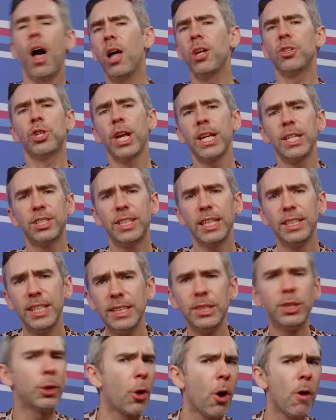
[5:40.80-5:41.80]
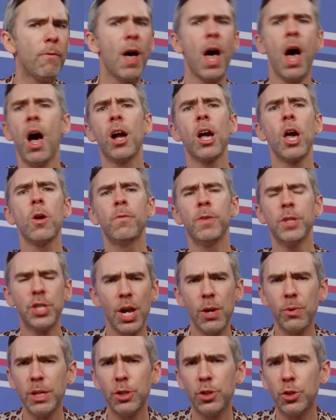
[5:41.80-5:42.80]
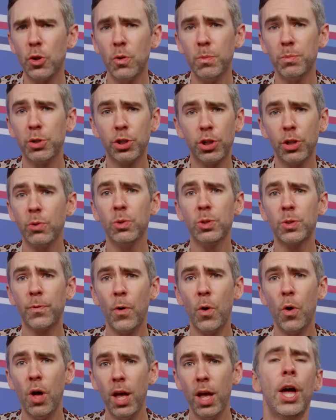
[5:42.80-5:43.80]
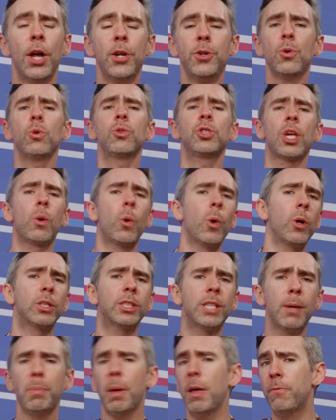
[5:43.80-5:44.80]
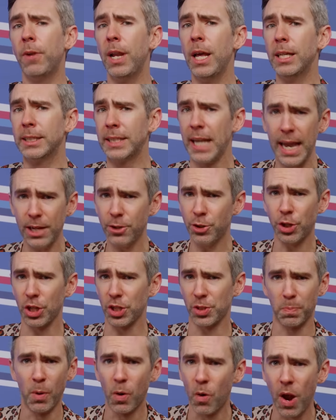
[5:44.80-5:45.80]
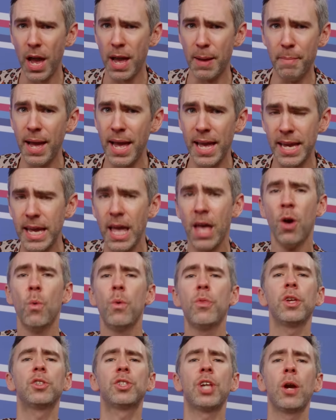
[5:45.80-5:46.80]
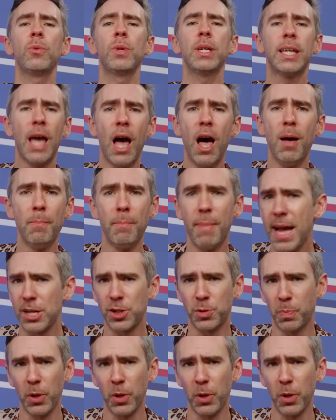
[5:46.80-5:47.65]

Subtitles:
RJ City took off a hungover Tony Storm's shoes for and also hooked up a flirtatious Mariah May with a Tony Khan match